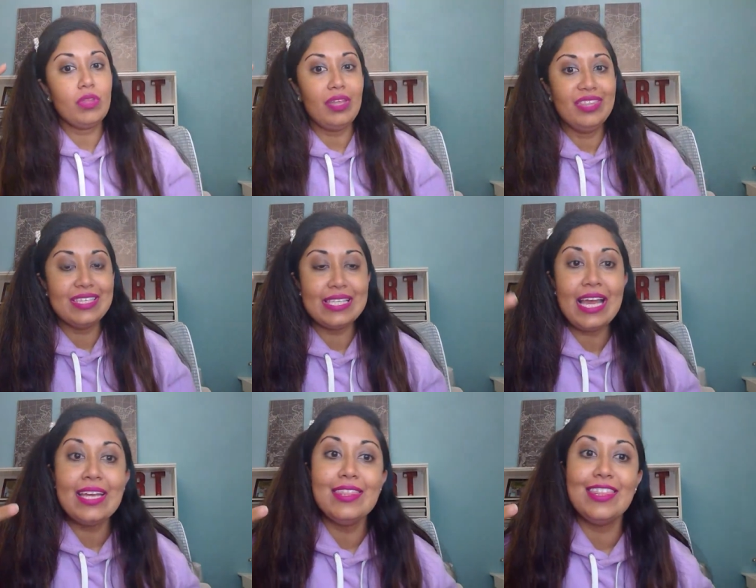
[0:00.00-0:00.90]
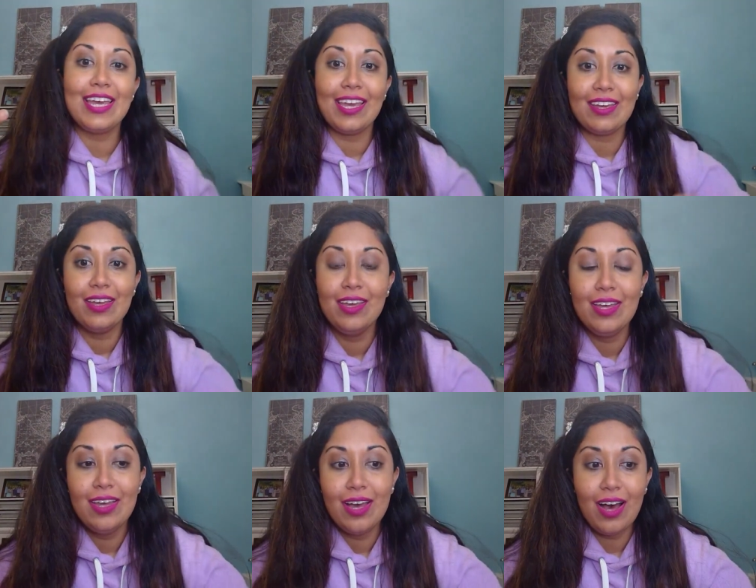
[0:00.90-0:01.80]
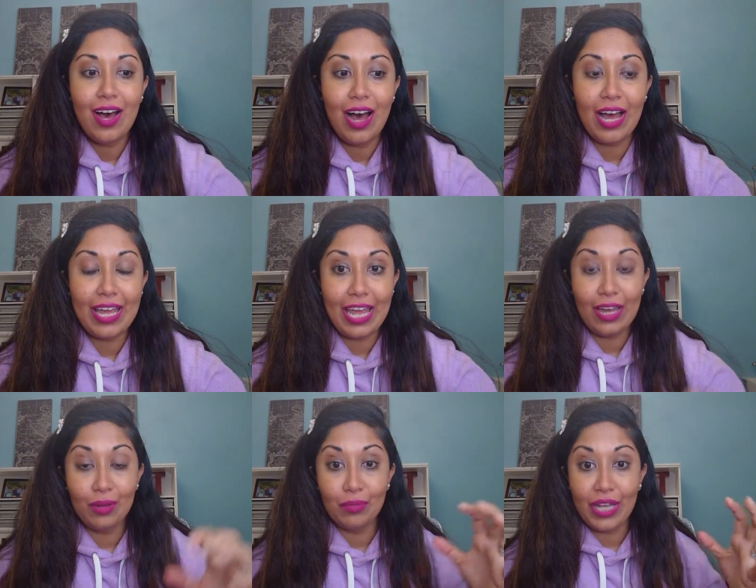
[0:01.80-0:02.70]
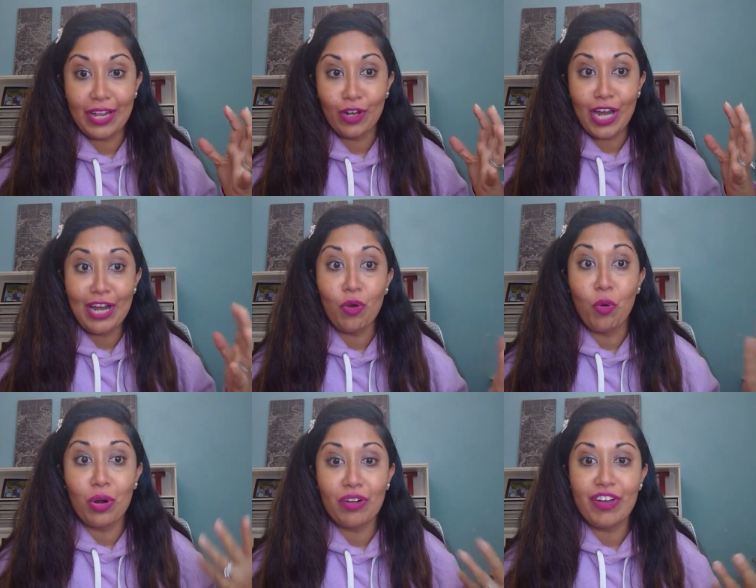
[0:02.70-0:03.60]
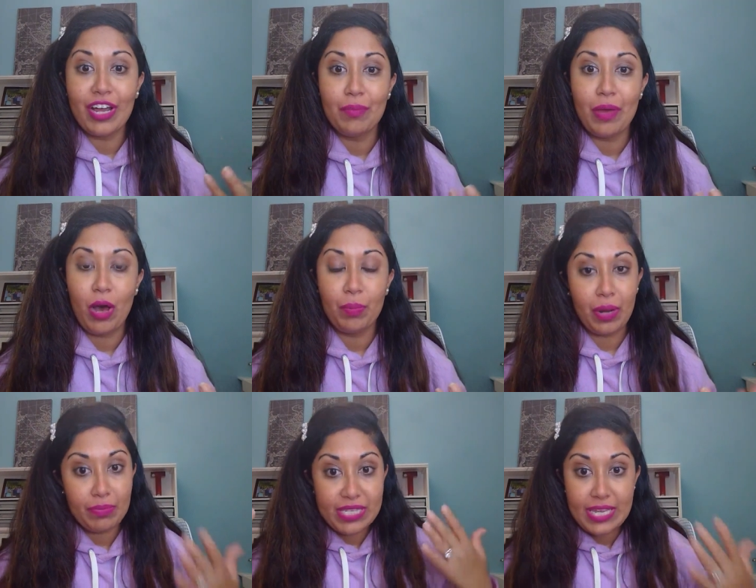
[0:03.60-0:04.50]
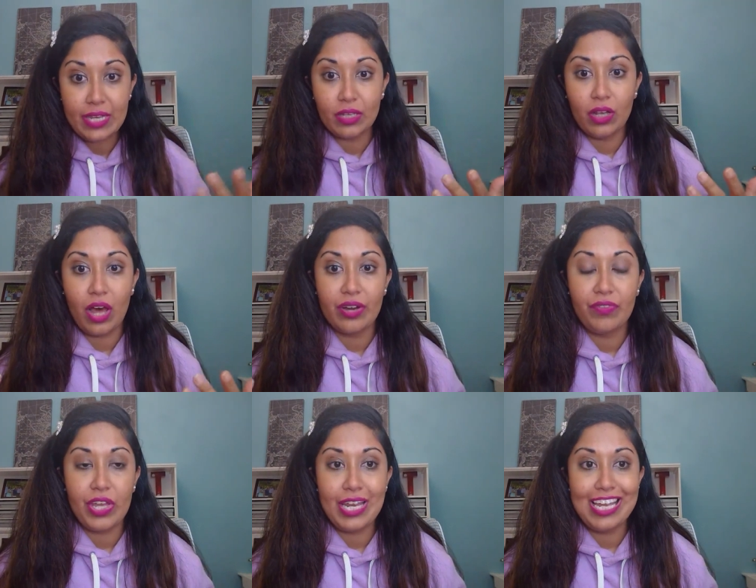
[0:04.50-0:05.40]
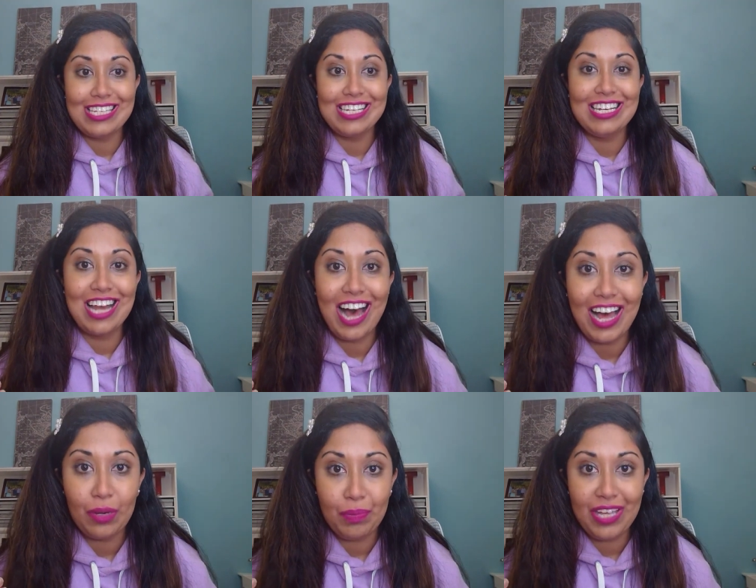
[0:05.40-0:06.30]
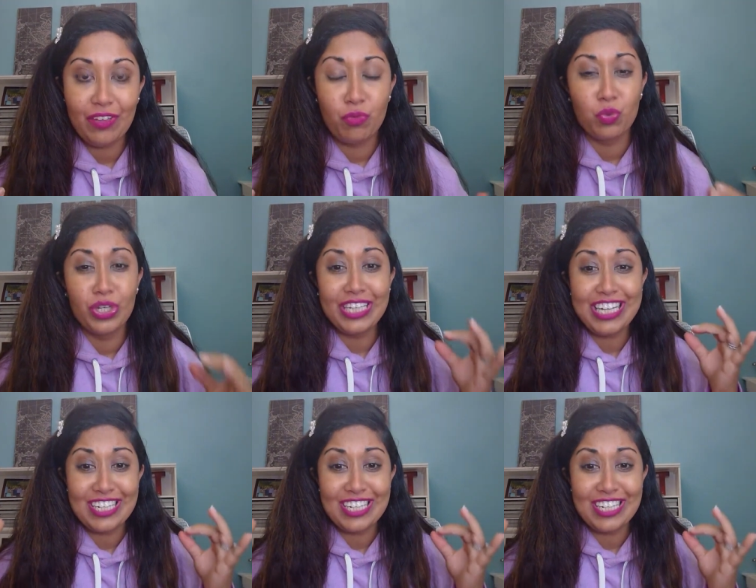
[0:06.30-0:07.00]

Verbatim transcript: The second thing I am like kind of horrified about, but I'm seeing a lot of it is not being really